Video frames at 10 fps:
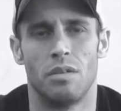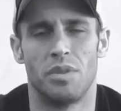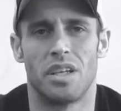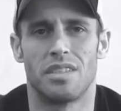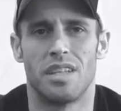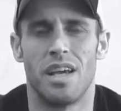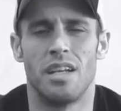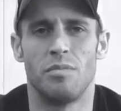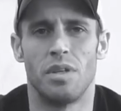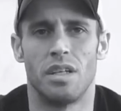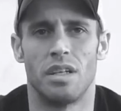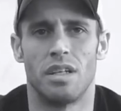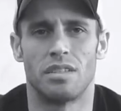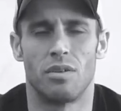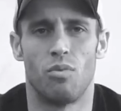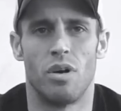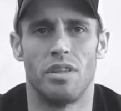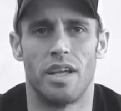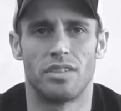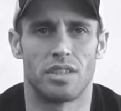Because the enemy isn't
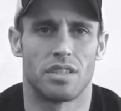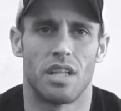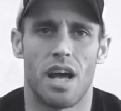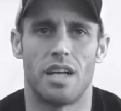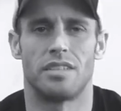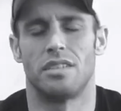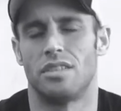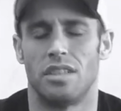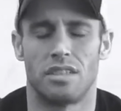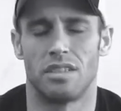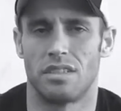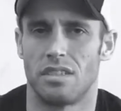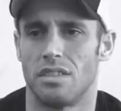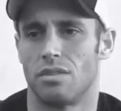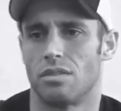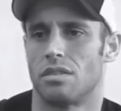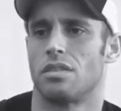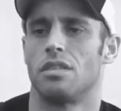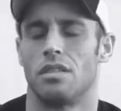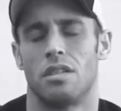one that just lies and cheats and
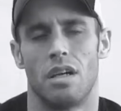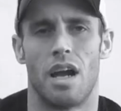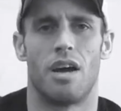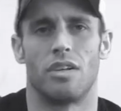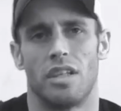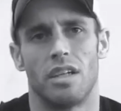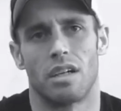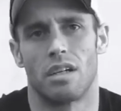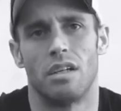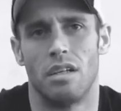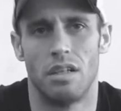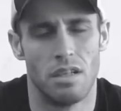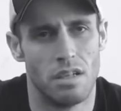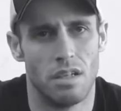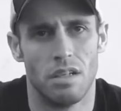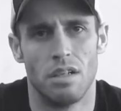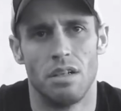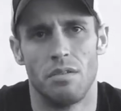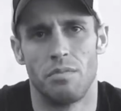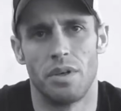steals out here.
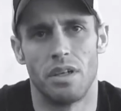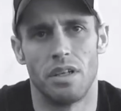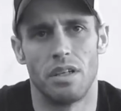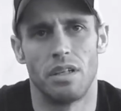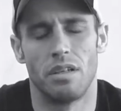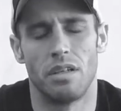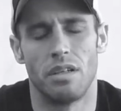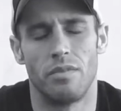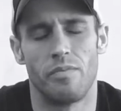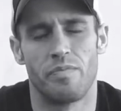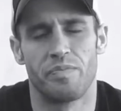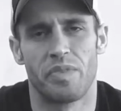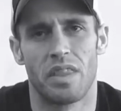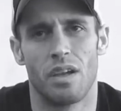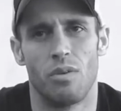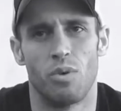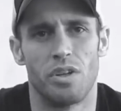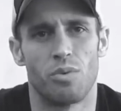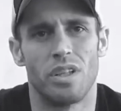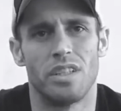But what
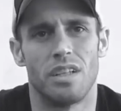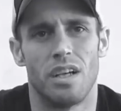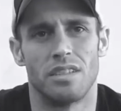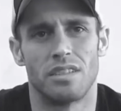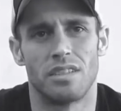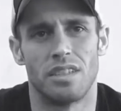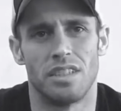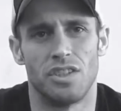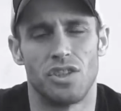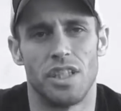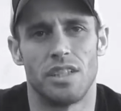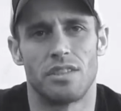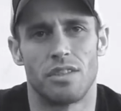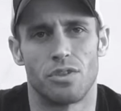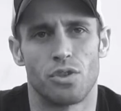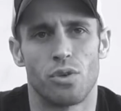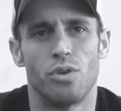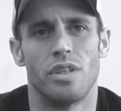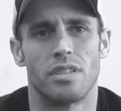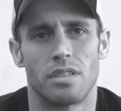he really does is he cheats the
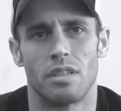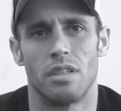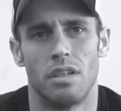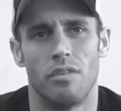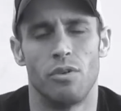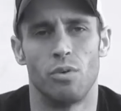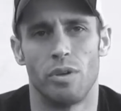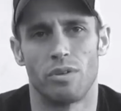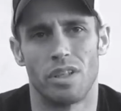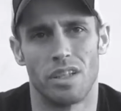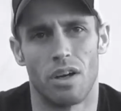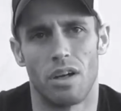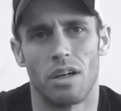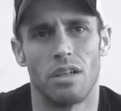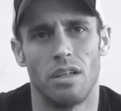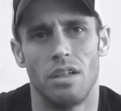trueness of who we really are,